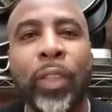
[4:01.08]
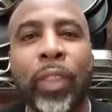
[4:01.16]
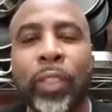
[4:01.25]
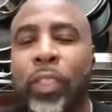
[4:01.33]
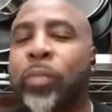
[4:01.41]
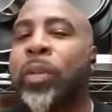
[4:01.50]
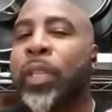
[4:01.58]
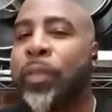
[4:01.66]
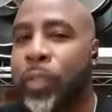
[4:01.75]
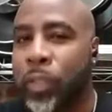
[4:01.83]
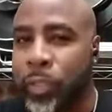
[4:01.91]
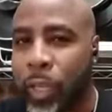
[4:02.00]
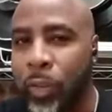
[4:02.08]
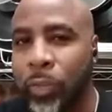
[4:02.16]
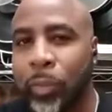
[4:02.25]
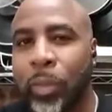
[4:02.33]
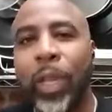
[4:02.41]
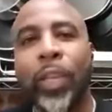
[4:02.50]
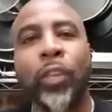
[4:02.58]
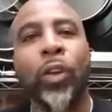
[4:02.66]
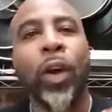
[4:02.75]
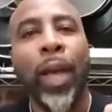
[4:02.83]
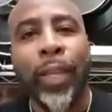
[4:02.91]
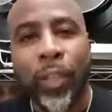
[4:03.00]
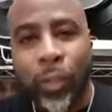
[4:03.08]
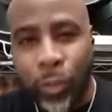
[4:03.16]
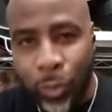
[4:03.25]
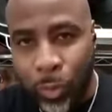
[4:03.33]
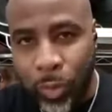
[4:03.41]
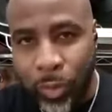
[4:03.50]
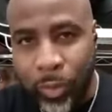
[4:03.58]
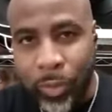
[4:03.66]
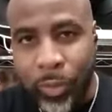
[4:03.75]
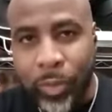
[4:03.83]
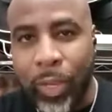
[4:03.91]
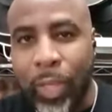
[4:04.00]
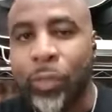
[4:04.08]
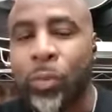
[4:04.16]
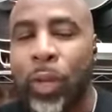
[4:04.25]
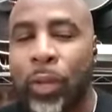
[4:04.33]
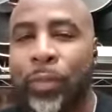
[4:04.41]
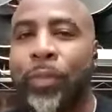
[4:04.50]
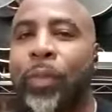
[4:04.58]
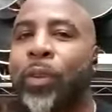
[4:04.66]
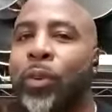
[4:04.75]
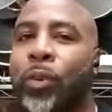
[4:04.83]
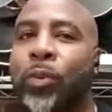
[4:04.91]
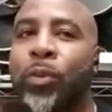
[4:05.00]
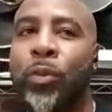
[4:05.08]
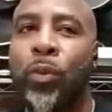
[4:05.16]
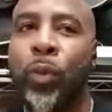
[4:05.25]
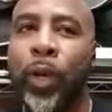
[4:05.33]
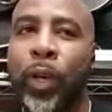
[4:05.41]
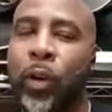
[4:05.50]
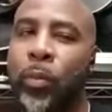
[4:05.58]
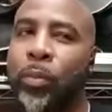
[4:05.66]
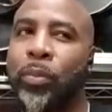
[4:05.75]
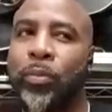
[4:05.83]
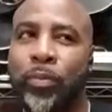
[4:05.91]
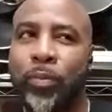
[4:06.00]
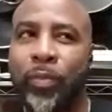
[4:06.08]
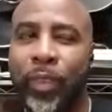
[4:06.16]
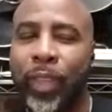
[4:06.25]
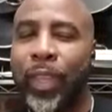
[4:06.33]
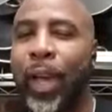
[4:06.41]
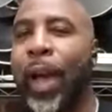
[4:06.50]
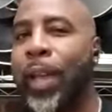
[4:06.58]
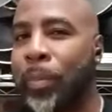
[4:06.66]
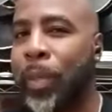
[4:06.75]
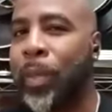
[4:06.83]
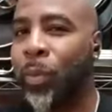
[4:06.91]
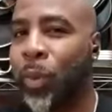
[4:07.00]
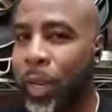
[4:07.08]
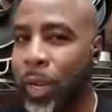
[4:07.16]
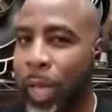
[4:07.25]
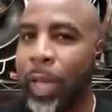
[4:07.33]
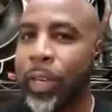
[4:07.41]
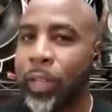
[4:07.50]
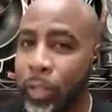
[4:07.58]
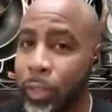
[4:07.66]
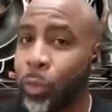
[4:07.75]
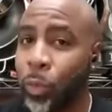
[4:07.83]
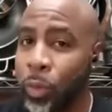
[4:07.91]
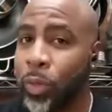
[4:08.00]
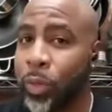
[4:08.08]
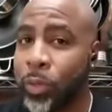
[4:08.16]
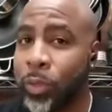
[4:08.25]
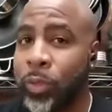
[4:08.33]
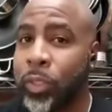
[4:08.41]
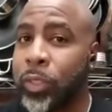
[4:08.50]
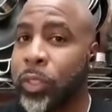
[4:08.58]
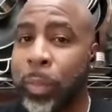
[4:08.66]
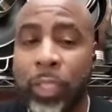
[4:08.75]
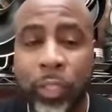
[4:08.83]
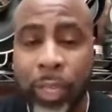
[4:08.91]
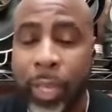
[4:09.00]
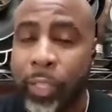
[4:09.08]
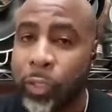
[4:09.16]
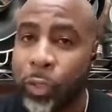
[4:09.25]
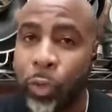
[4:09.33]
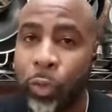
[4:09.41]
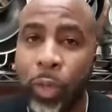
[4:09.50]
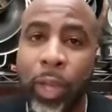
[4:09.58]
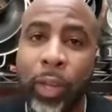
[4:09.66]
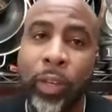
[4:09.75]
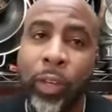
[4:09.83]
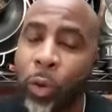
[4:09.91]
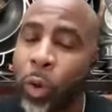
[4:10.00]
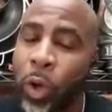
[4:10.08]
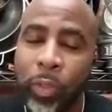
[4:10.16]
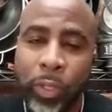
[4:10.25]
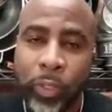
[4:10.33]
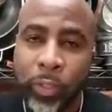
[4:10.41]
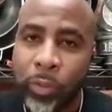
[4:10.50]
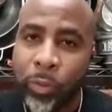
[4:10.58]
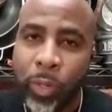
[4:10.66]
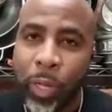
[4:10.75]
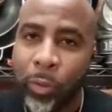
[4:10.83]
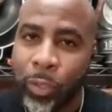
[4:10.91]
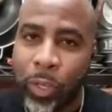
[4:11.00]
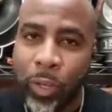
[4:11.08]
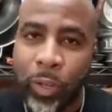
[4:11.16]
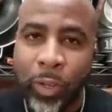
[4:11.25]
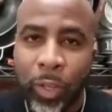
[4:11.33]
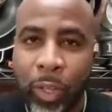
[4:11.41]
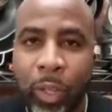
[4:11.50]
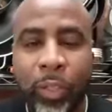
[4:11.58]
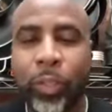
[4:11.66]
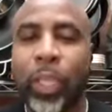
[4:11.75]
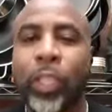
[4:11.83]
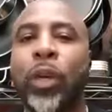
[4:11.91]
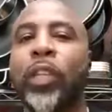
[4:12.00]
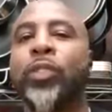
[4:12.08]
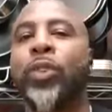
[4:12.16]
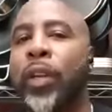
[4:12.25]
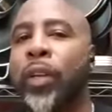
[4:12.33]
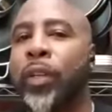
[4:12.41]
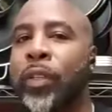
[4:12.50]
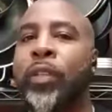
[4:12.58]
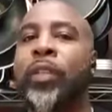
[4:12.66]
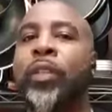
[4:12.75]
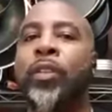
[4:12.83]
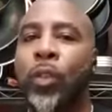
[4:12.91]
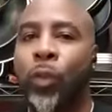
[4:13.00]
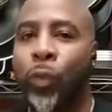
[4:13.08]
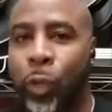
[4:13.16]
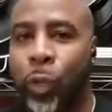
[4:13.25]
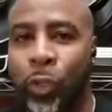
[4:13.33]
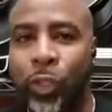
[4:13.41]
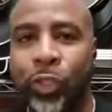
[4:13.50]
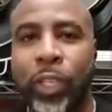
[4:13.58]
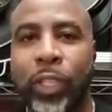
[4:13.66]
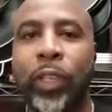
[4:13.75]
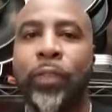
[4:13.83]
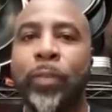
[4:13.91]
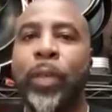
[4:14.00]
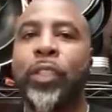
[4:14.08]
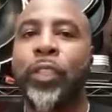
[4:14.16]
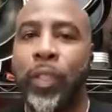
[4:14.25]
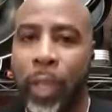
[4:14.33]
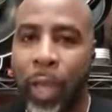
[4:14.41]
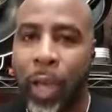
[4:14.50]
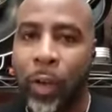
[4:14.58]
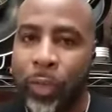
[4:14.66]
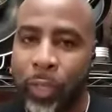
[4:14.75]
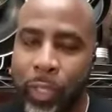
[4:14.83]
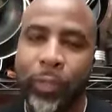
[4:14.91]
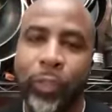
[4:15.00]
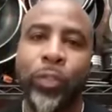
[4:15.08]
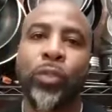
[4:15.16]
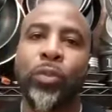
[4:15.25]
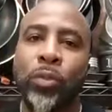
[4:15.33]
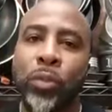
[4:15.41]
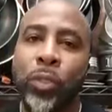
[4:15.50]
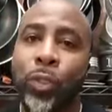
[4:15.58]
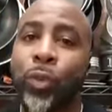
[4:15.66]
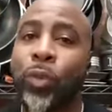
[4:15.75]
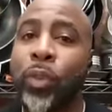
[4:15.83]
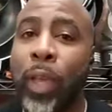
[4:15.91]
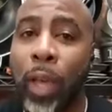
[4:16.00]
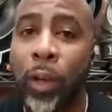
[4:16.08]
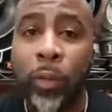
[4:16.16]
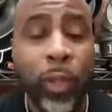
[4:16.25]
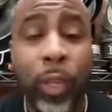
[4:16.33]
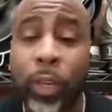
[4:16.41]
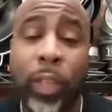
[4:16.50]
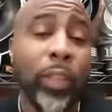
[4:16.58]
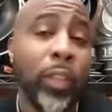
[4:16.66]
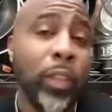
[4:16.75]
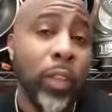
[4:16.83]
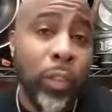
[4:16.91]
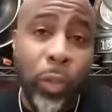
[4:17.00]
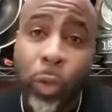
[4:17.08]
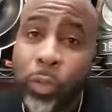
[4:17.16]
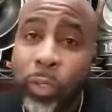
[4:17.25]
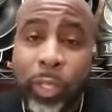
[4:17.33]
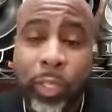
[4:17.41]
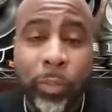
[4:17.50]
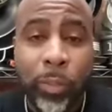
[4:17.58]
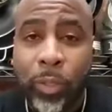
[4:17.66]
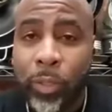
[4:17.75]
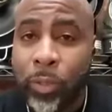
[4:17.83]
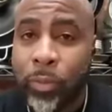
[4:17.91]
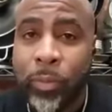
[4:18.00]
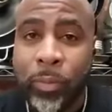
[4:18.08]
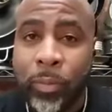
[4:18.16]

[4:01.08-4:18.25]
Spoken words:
then just believe in yourself and be like, I can do it. That's what I feel will help guide people a lot in the world, especially as youth. I didn't know all this when I was young. So that's why I try to, regurgitate the information now and give it to the youth now and the adults that I speak to.